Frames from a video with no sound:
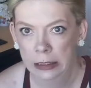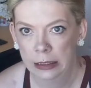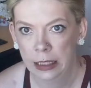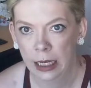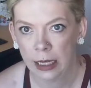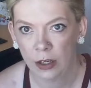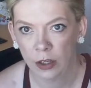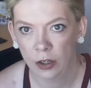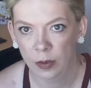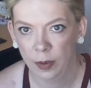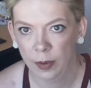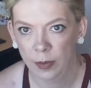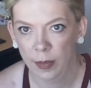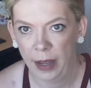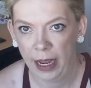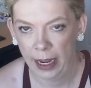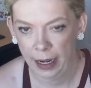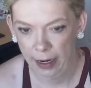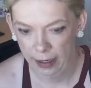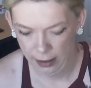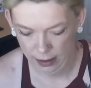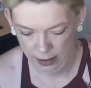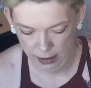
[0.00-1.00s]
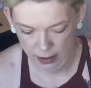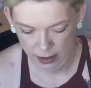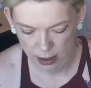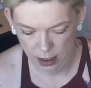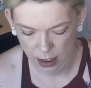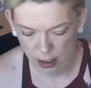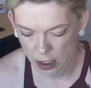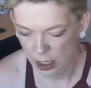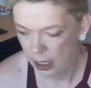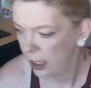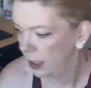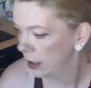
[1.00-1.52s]
That could have been bad.
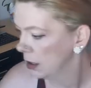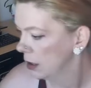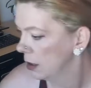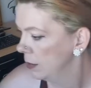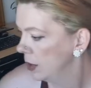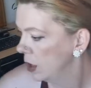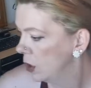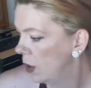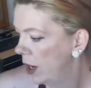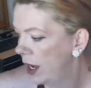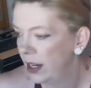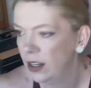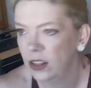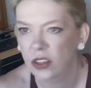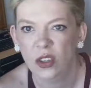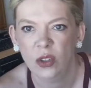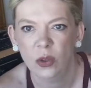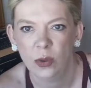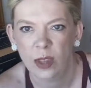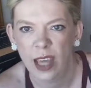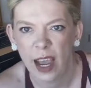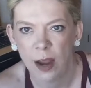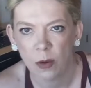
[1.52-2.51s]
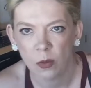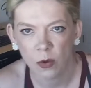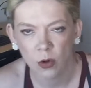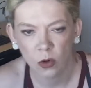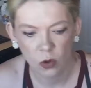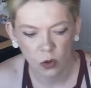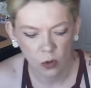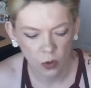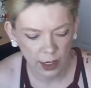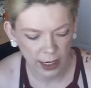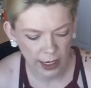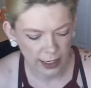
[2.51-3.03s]
Alright, let me go ahead and do that real
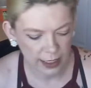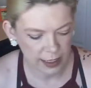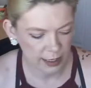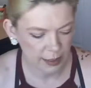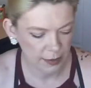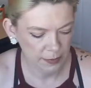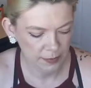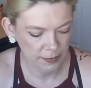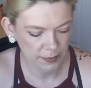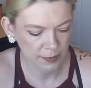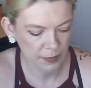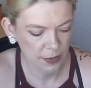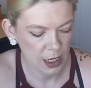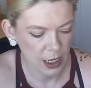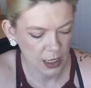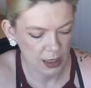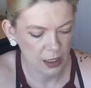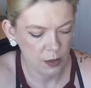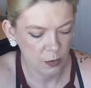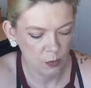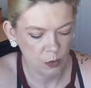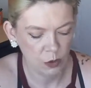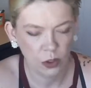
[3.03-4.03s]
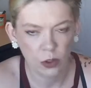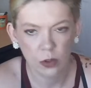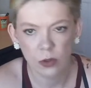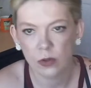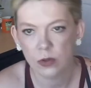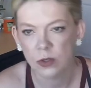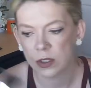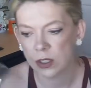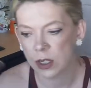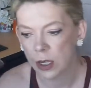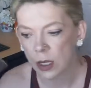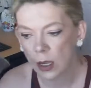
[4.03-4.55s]
quick, and then we'll
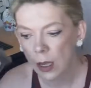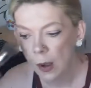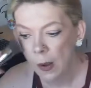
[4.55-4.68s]
use